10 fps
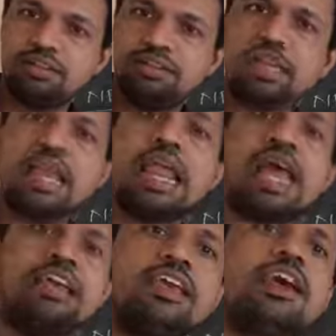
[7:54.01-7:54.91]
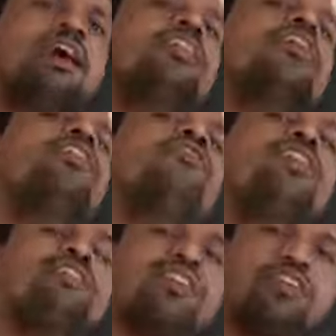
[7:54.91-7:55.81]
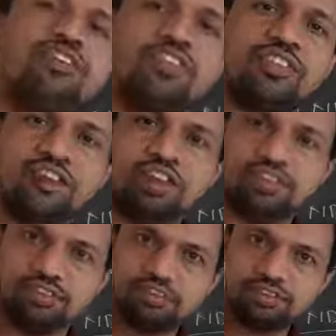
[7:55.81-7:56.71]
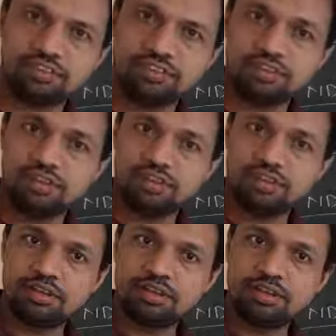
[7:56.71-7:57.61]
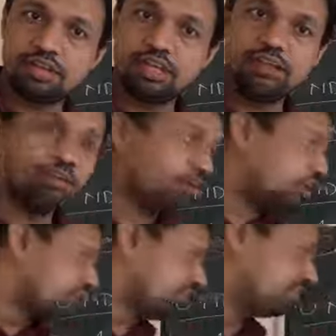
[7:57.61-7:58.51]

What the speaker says: they are lacking other infrastructure facilities. You know, in